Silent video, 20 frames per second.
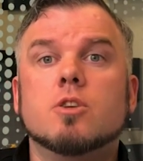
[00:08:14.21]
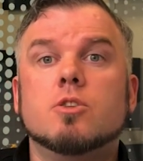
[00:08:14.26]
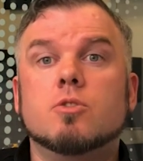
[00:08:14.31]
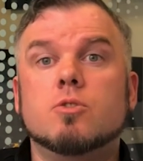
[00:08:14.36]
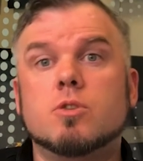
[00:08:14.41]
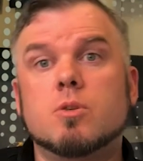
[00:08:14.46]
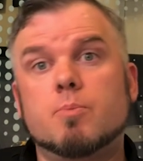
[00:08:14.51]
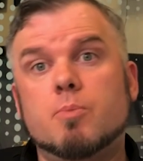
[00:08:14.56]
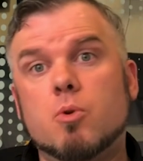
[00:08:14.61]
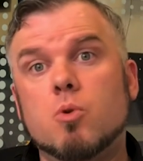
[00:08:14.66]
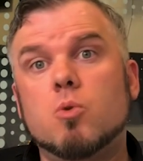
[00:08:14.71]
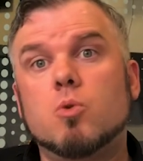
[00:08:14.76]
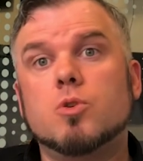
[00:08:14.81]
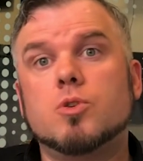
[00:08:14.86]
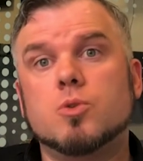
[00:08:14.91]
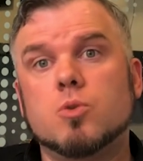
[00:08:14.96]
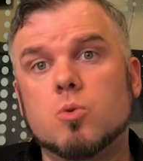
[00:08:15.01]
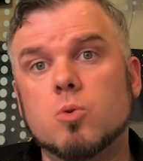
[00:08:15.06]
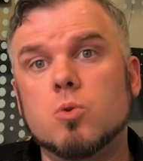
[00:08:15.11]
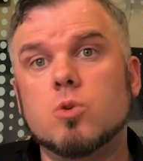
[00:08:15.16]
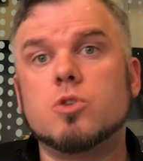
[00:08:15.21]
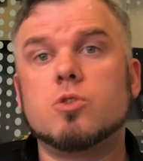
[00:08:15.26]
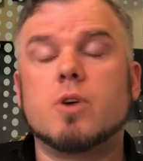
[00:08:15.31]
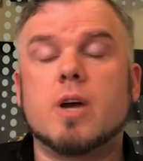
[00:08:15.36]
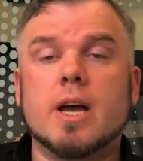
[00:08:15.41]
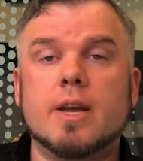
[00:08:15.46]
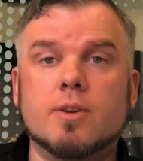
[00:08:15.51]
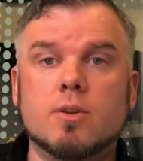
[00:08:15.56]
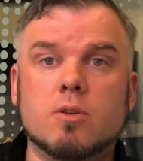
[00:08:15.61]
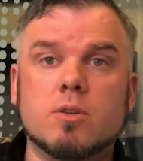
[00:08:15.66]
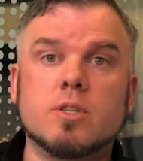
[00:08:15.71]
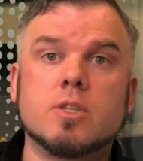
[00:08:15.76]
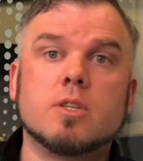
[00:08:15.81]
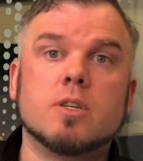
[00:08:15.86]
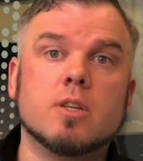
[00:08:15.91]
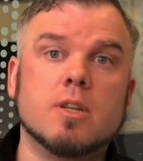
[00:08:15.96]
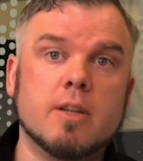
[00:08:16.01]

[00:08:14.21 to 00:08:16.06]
to support older adults